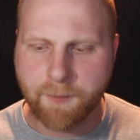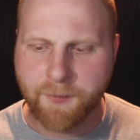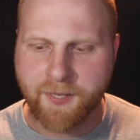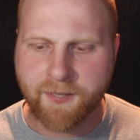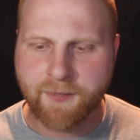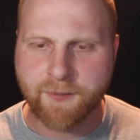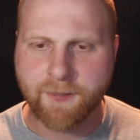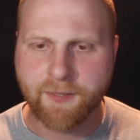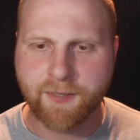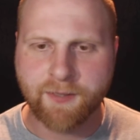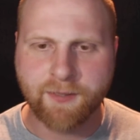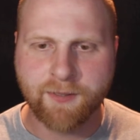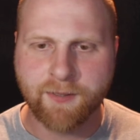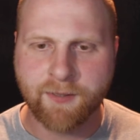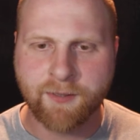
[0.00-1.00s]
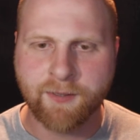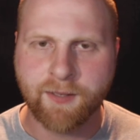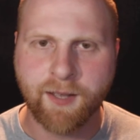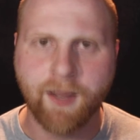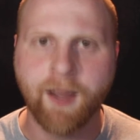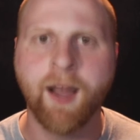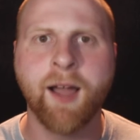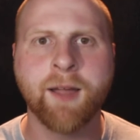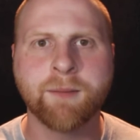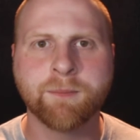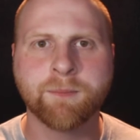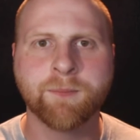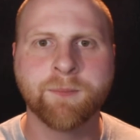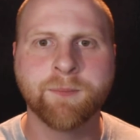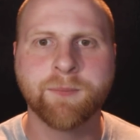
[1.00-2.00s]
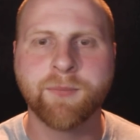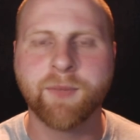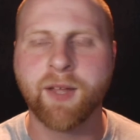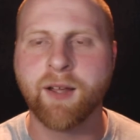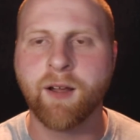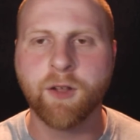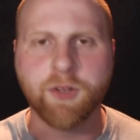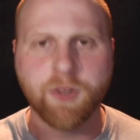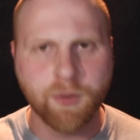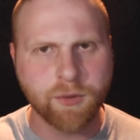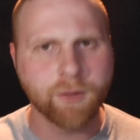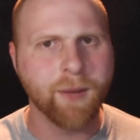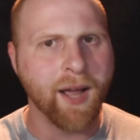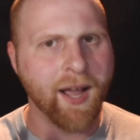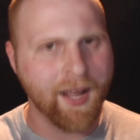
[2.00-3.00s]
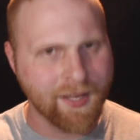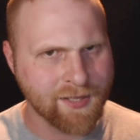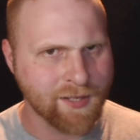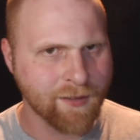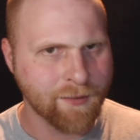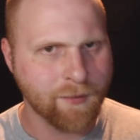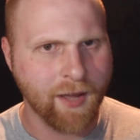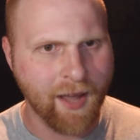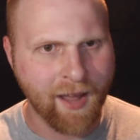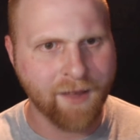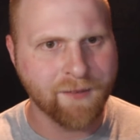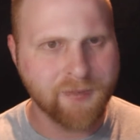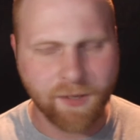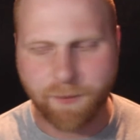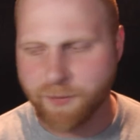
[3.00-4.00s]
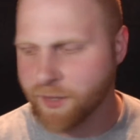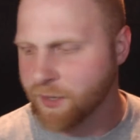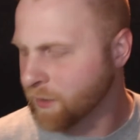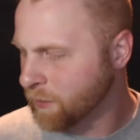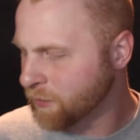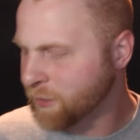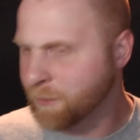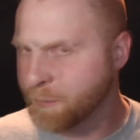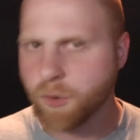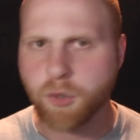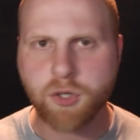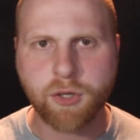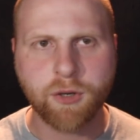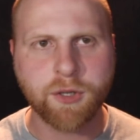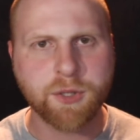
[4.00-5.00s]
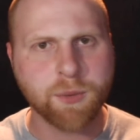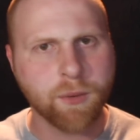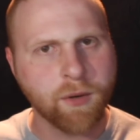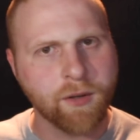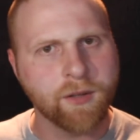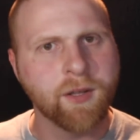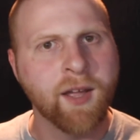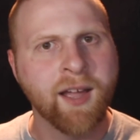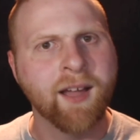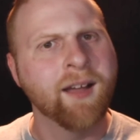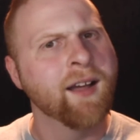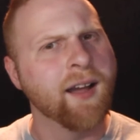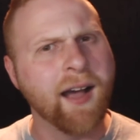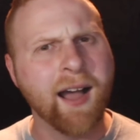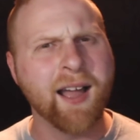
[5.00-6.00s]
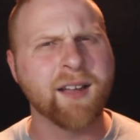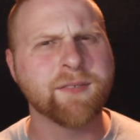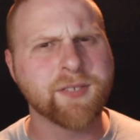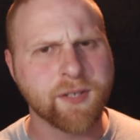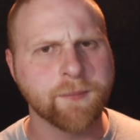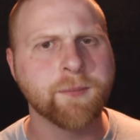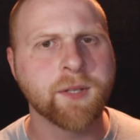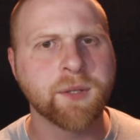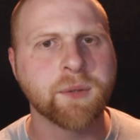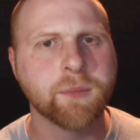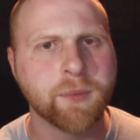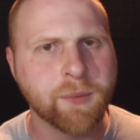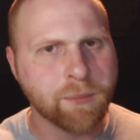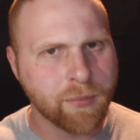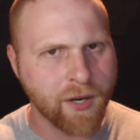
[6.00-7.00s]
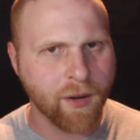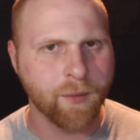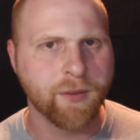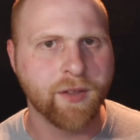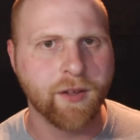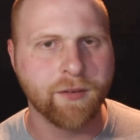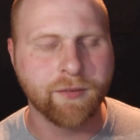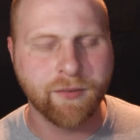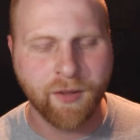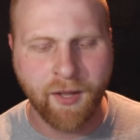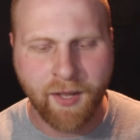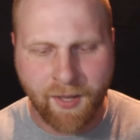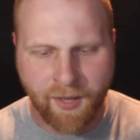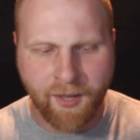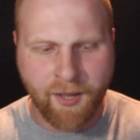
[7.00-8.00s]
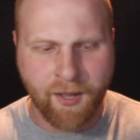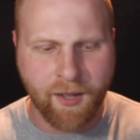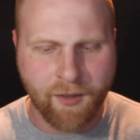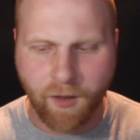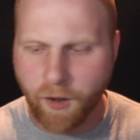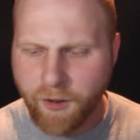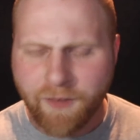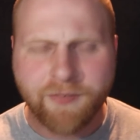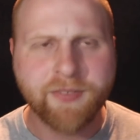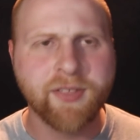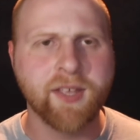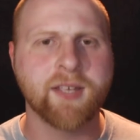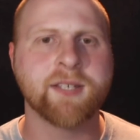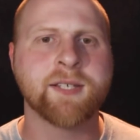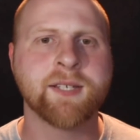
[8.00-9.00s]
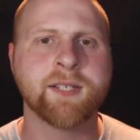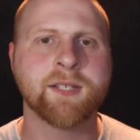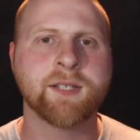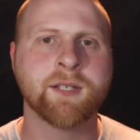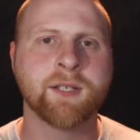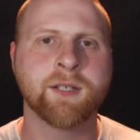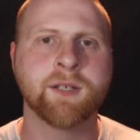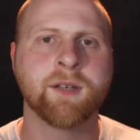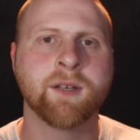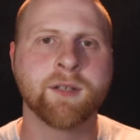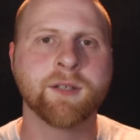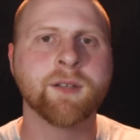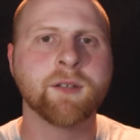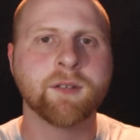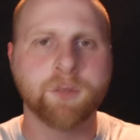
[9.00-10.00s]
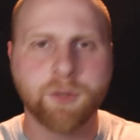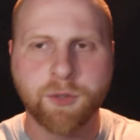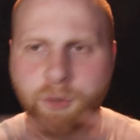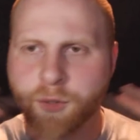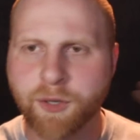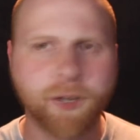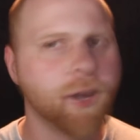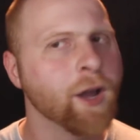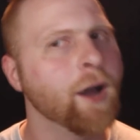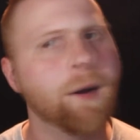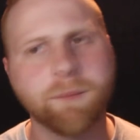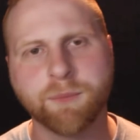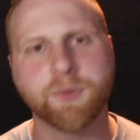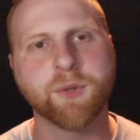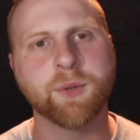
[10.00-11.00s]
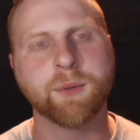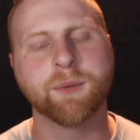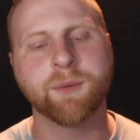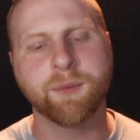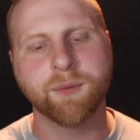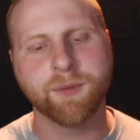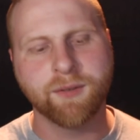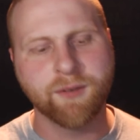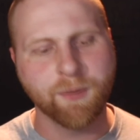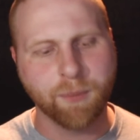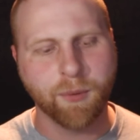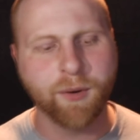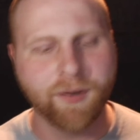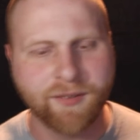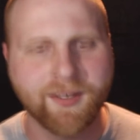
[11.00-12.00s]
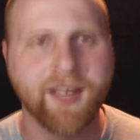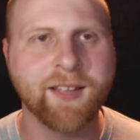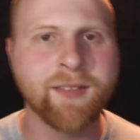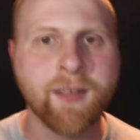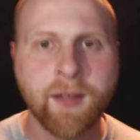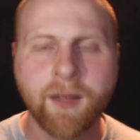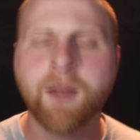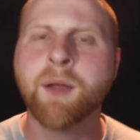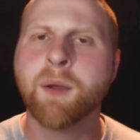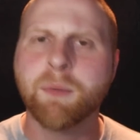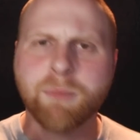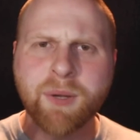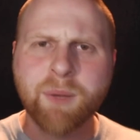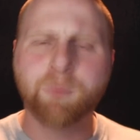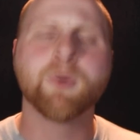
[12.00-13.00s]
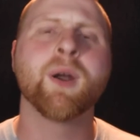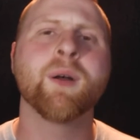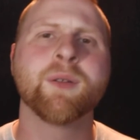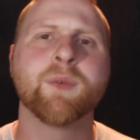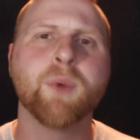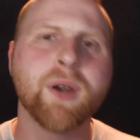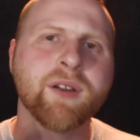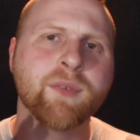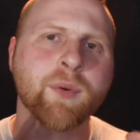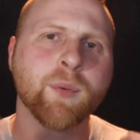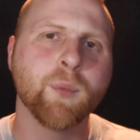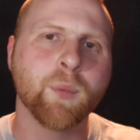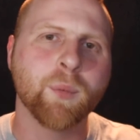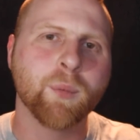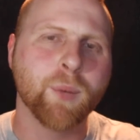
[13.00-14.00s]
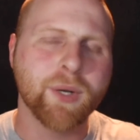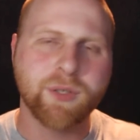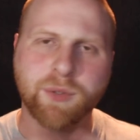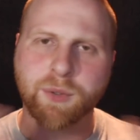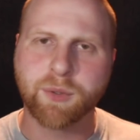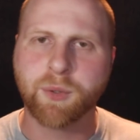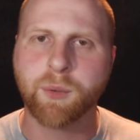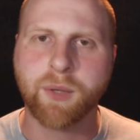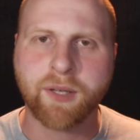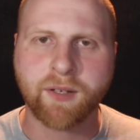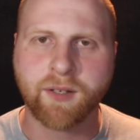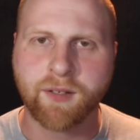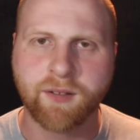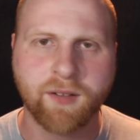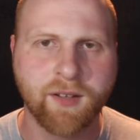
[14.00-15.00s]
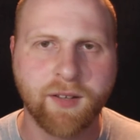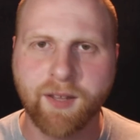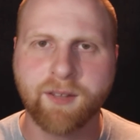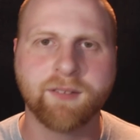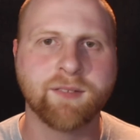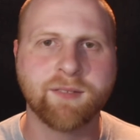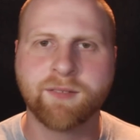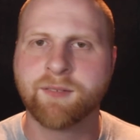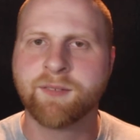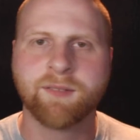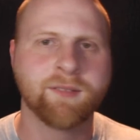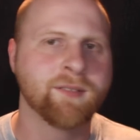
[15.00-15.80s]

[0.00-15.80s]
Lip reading: I mean, I'm on YouTube. I have something on the martial arts world. I have something to be proud of, and all of this to come to the point that be proud of what you're doing. And